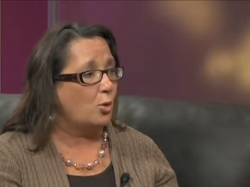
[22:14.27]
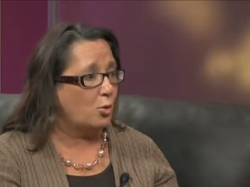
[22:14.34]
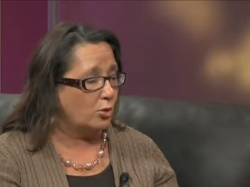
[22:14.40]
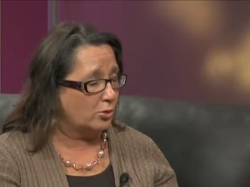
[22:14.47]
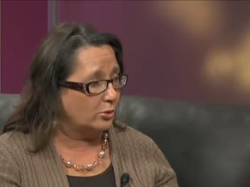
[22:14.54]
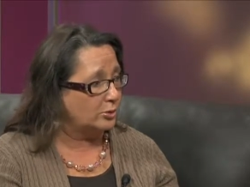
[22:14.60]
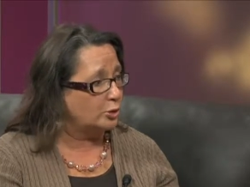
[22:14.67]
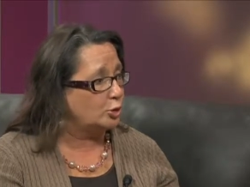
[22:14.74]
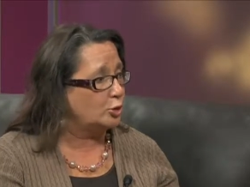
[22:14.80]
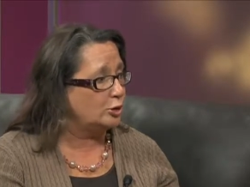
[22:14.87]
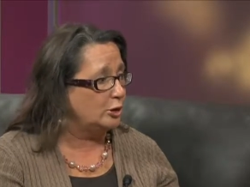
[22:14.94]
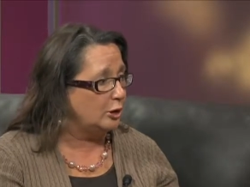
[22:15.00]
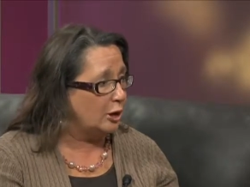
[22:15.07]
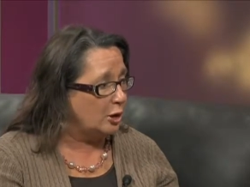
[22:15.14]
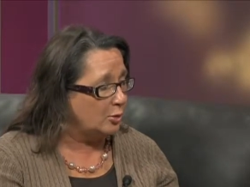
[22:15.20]
or could
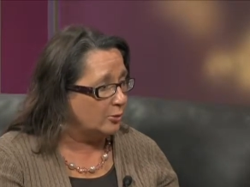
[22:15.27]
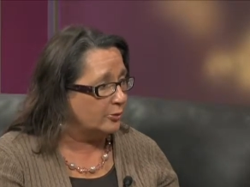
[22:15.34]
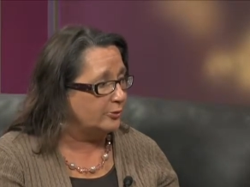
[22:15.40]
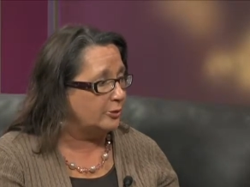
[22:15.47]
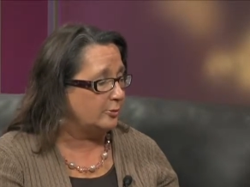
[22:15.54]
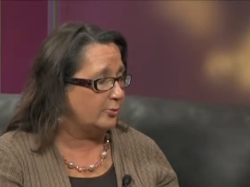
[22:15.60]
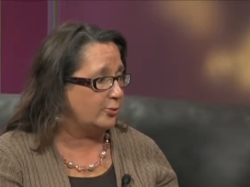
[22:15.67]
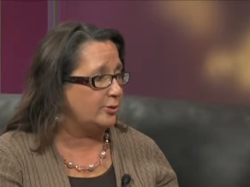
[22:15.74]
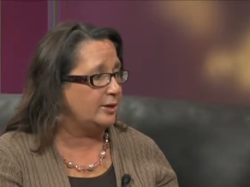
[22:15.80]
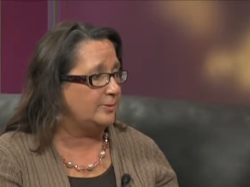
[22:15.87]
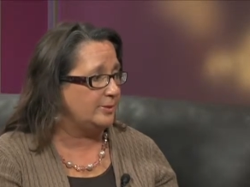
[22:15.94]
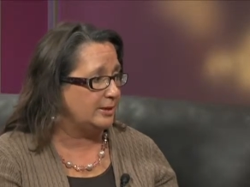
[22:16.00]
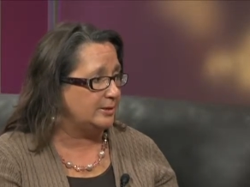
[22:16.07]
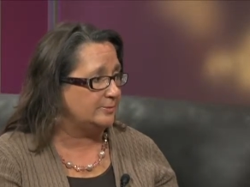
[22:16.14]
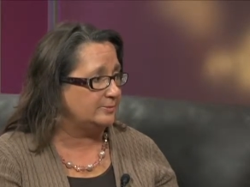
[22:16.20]
lower their
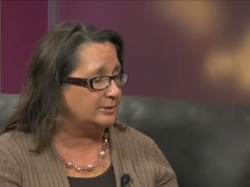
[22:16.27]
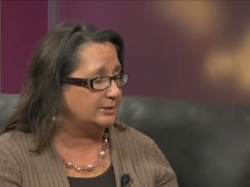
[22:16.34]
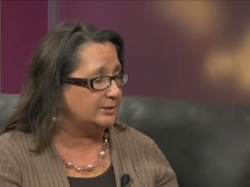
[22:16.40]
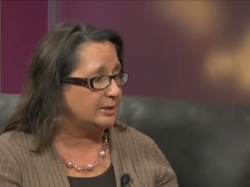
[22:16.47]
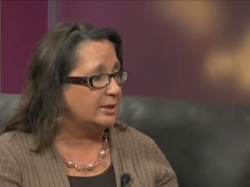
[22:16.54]
premiums.